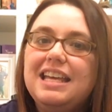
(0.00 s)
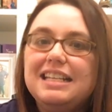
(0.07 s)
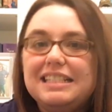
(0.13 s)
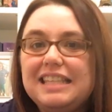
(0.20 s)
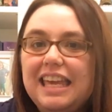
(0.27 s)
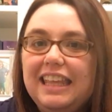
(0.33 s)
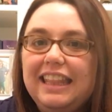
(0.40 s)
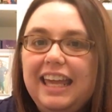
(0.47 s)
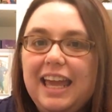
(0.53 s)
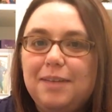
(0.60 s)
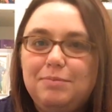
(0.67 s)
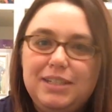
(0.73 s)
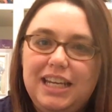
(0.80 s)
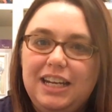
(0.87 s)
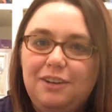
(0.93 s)
slightly
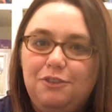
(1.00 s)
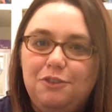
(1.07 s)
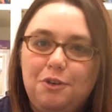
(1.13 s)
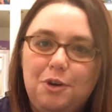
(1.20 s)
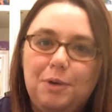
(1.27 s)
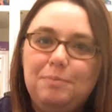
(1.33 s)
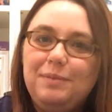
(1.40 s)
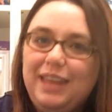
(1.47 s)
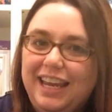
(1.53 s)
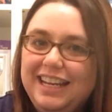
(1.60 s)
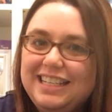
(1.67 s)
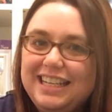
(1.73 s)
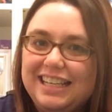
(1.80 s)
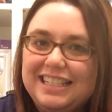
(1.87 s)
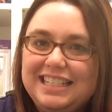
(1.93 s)
updated form,
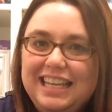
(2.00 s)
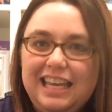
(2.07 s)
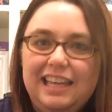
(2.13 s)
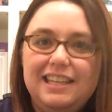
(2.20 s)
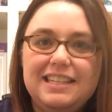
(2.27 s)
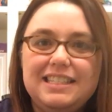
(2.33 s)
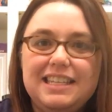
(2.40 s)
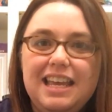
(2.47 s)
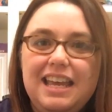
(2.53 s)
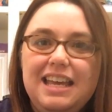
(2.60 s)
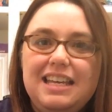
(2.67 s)
like Ducktales.